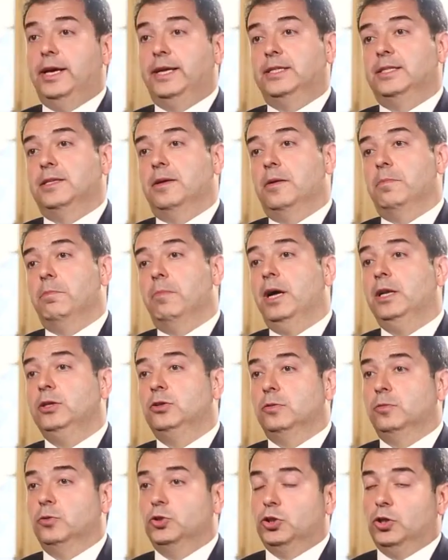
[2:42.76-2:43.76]
It's a mild
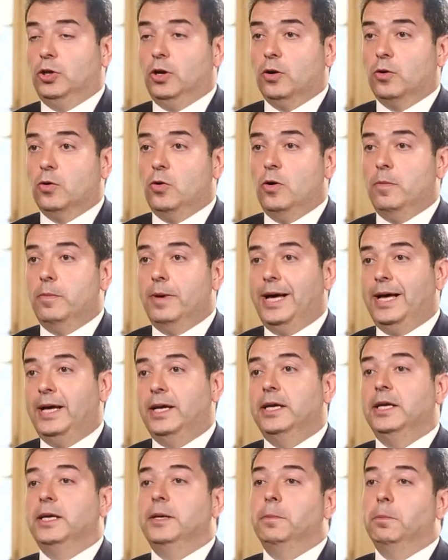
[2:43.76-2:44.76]
to moderate
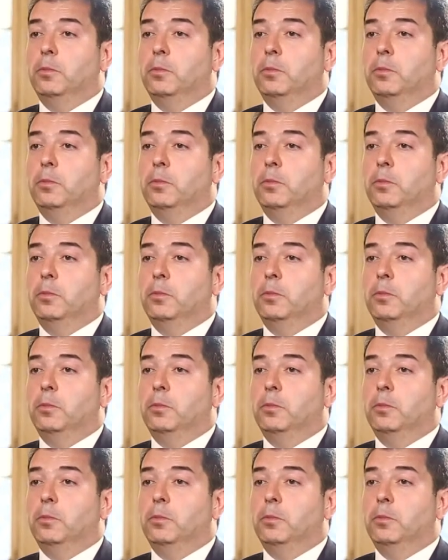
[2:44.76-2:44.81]
glaucoma,